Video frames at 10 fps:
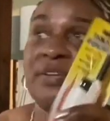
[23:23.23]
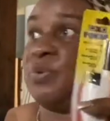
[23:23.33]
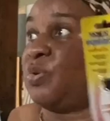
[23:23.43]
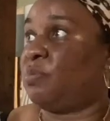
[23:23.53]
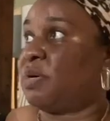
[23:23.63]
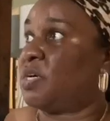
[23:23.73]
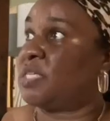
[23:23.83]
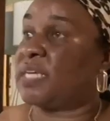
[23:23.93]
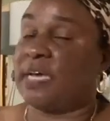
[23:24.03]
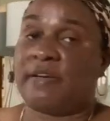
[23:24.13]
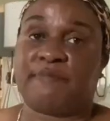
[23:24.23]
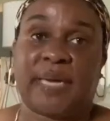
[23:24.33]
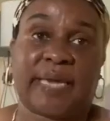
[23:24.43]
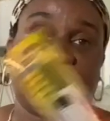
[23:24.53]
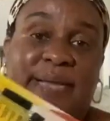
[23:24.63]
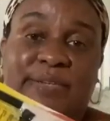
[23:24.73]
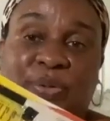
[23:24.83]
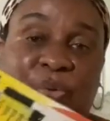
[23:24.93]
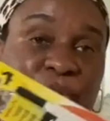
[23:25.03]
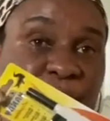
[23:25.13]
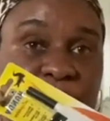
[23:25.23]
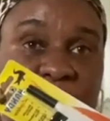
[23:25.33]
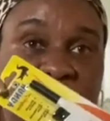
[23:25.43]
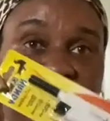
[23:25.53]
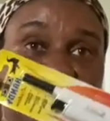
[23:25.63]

don't know, because I have my candle holder,